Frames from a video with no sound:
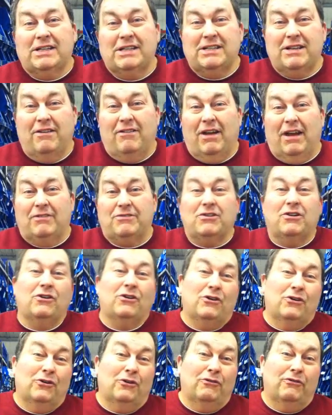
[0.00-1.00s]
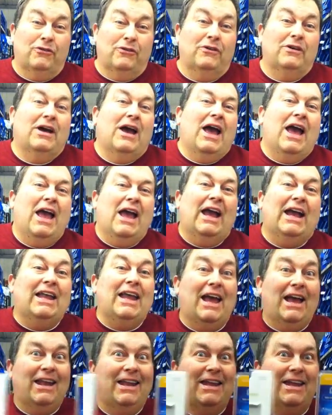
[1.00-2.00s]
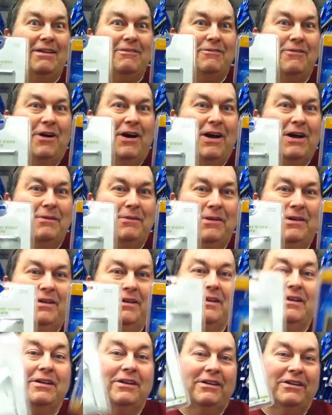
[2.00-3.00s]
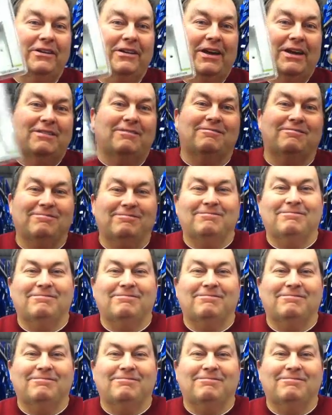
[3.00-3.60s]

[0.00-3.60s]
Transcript: don't necessarily have to look awful in any environment, do they?